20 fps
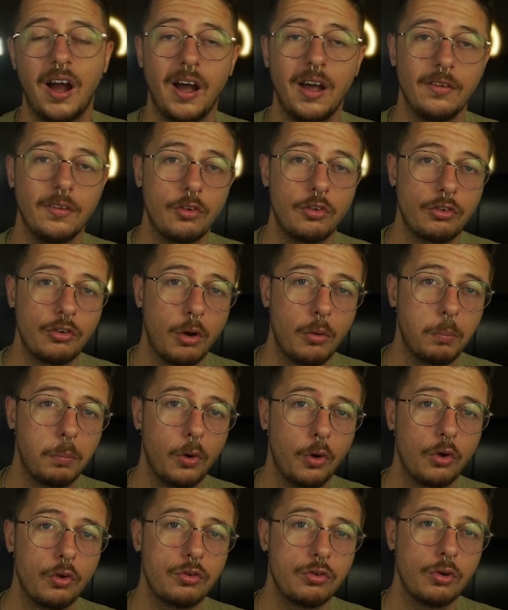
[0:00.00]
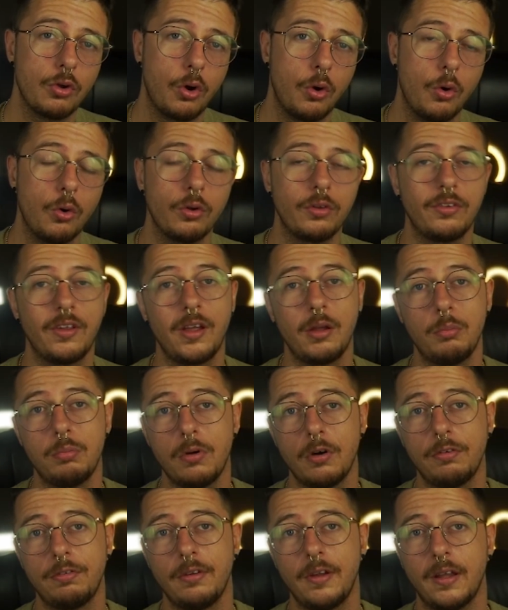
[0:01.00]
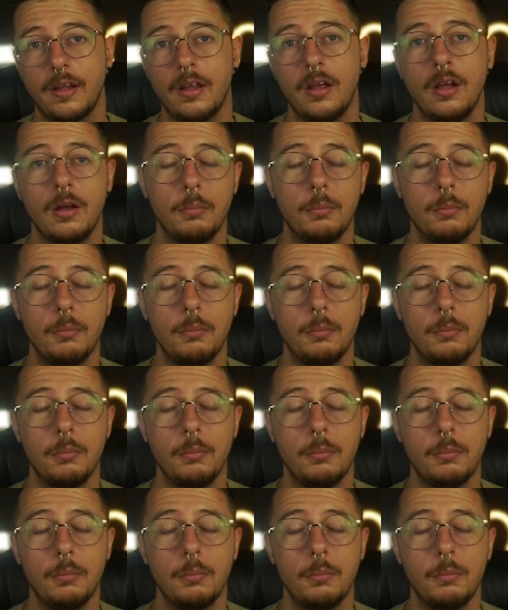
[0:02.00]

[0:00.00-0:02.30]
either stop loss or take profit,